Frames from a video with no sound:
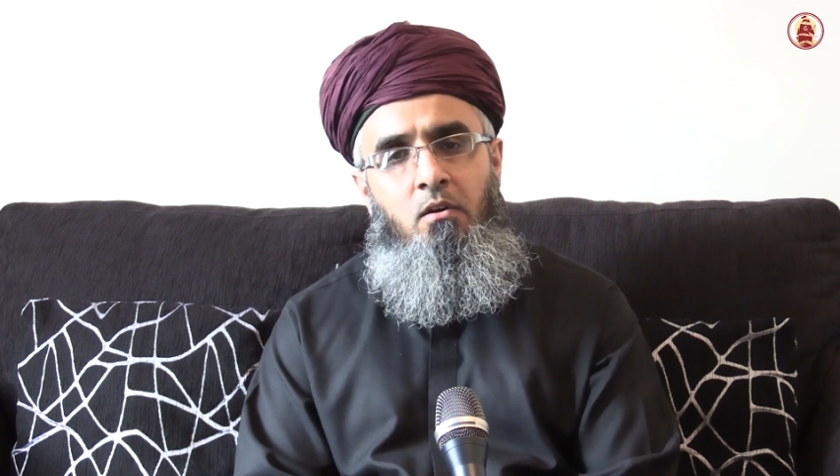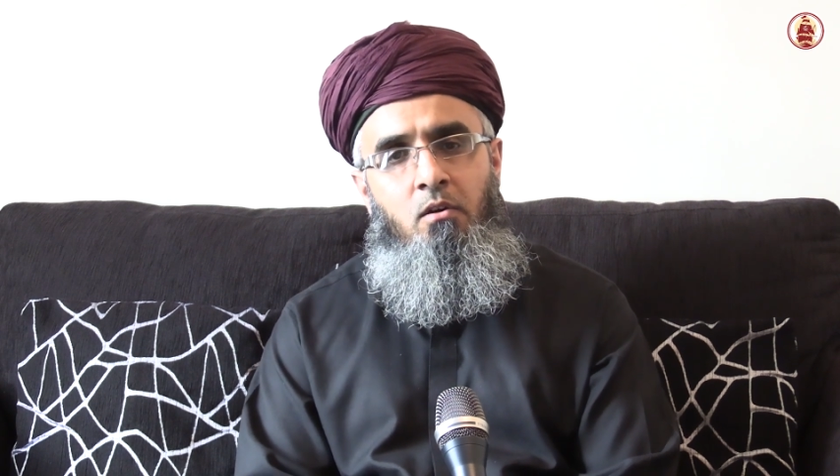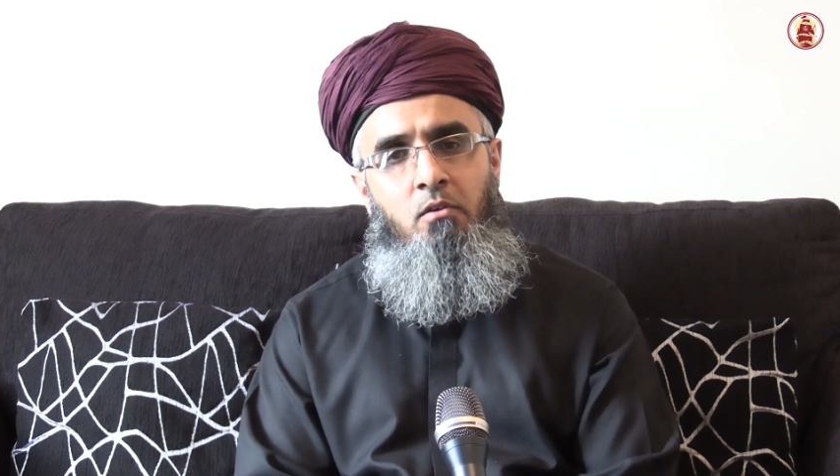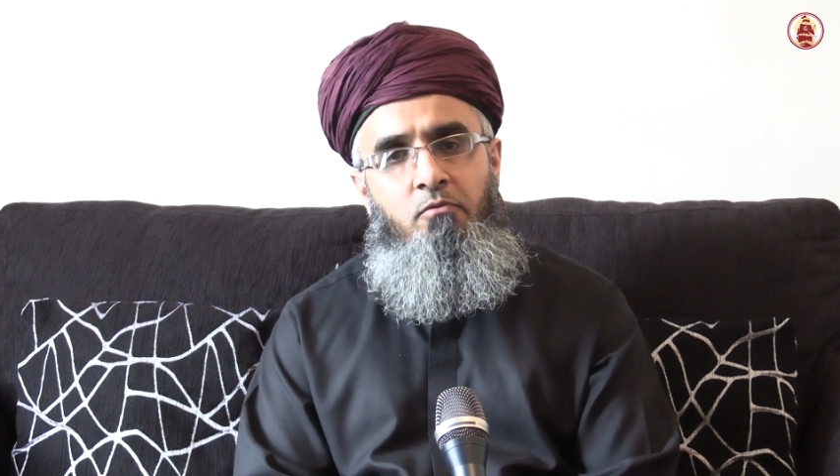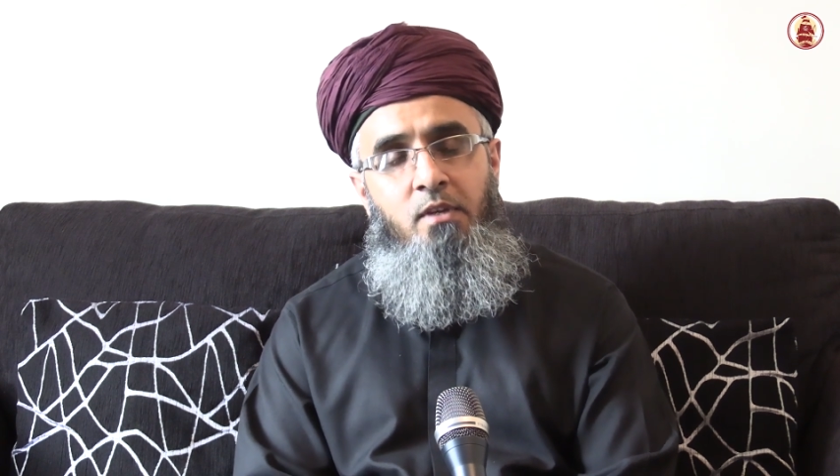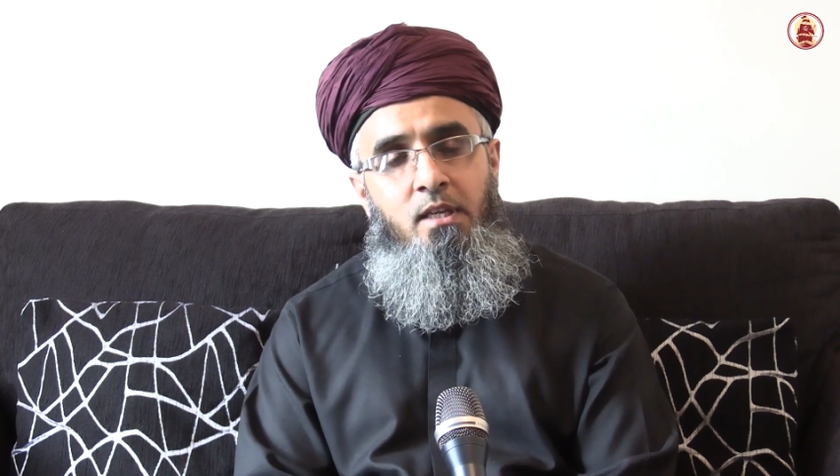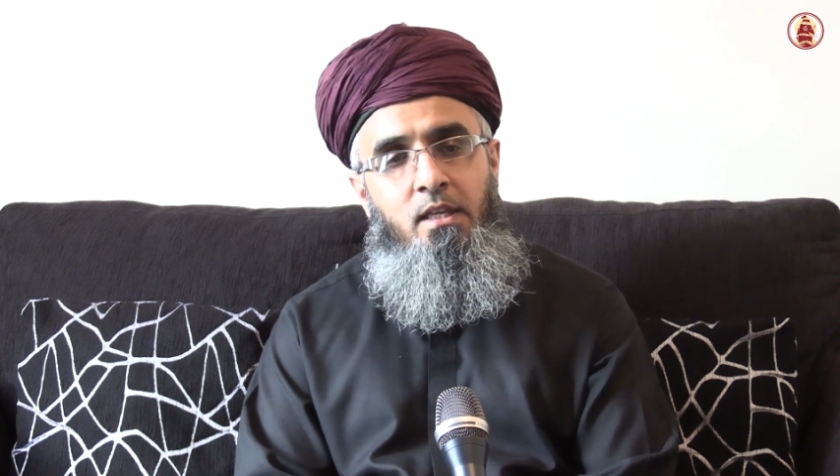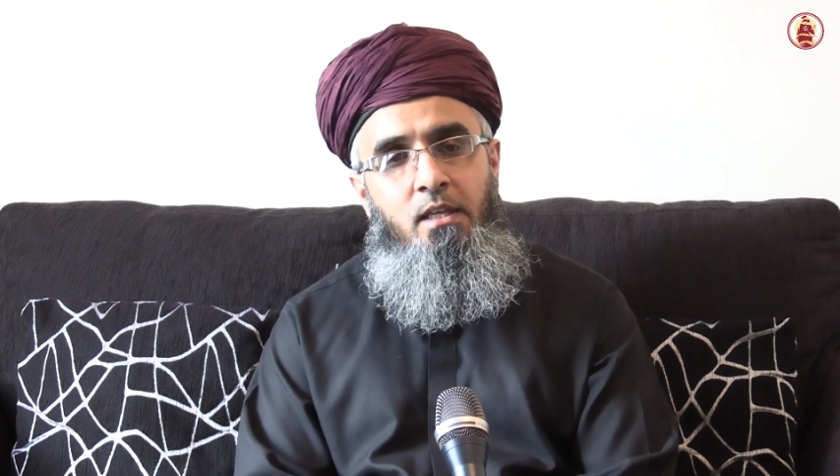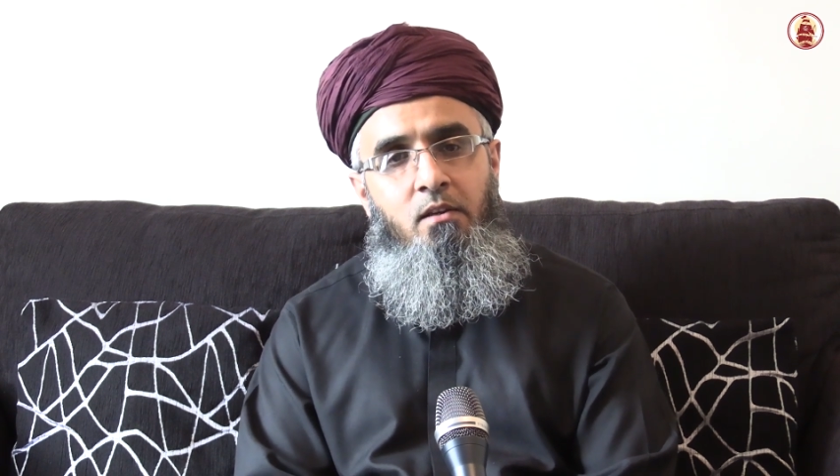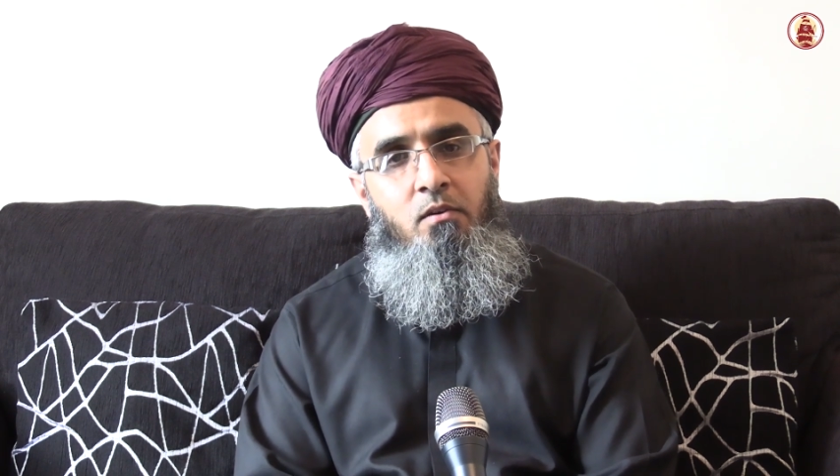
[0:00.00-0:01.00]
So oh,
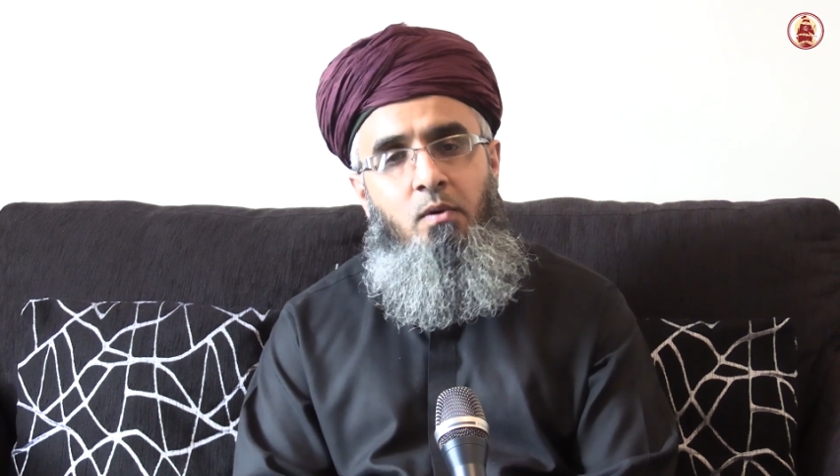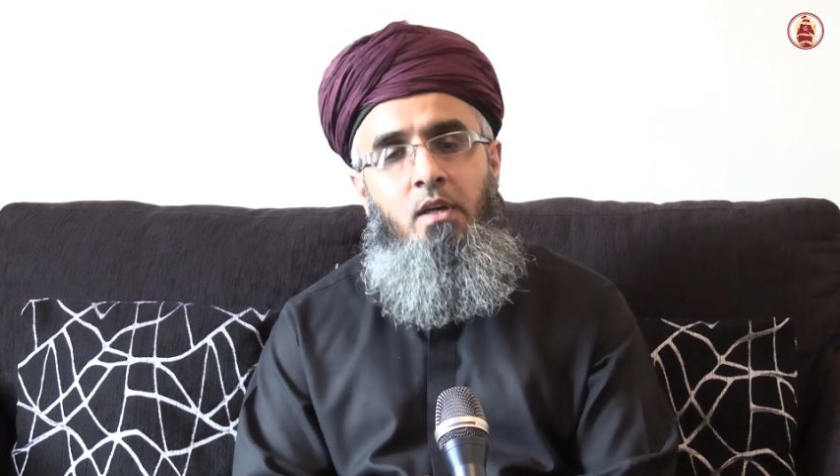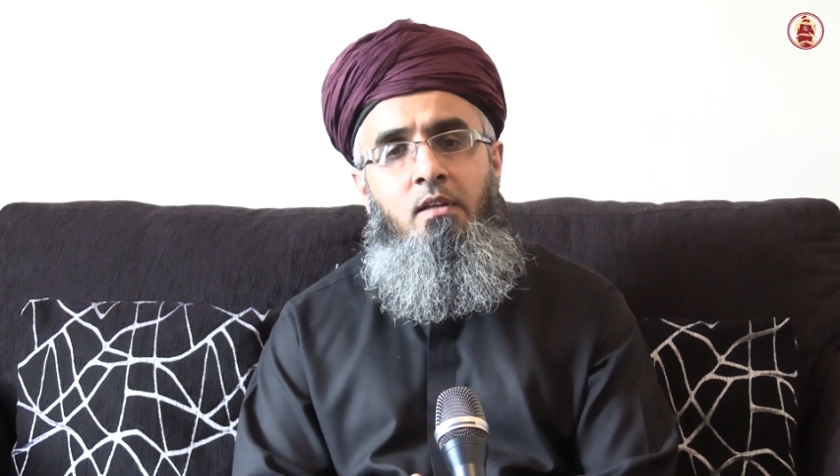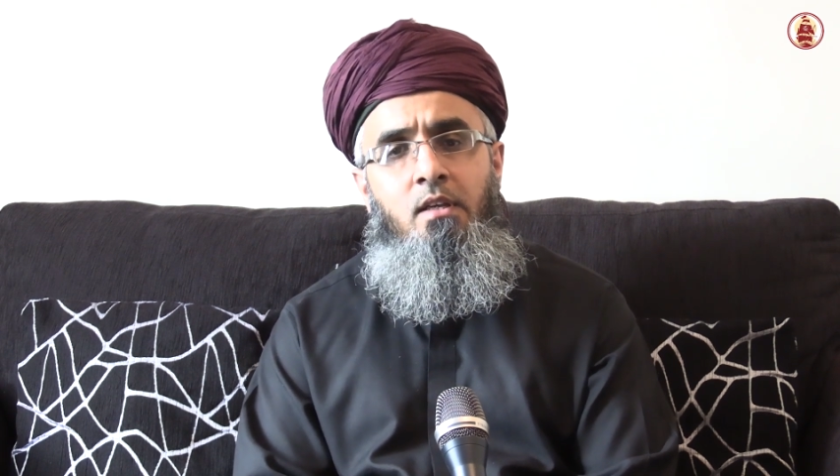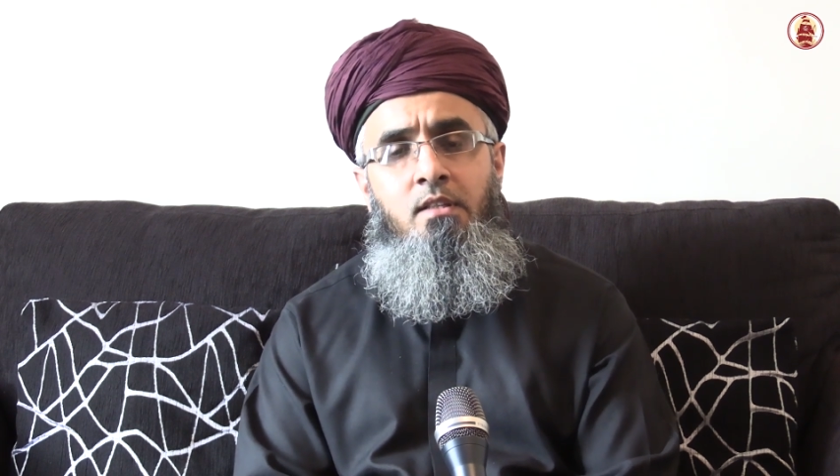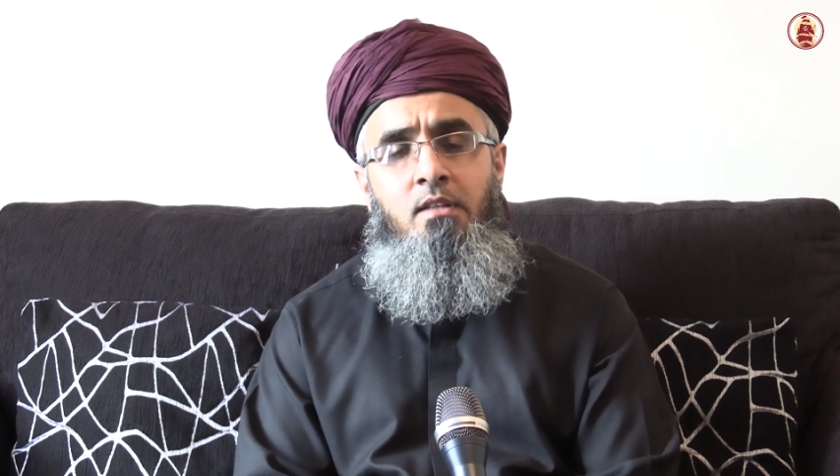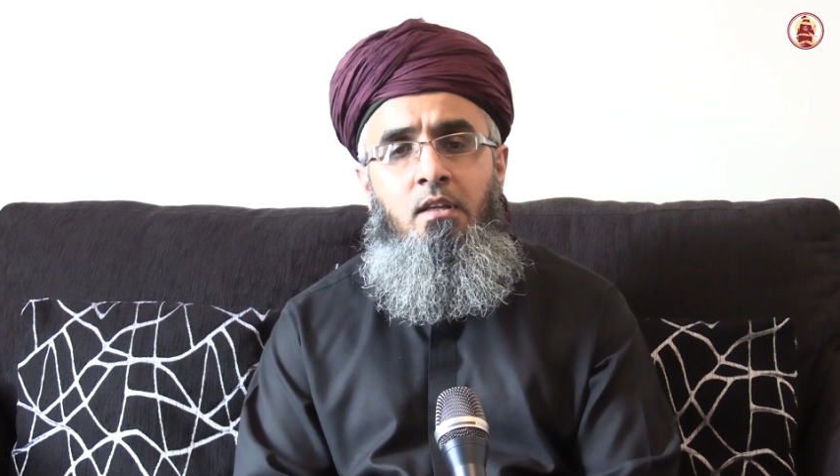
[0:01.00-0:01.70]
really what is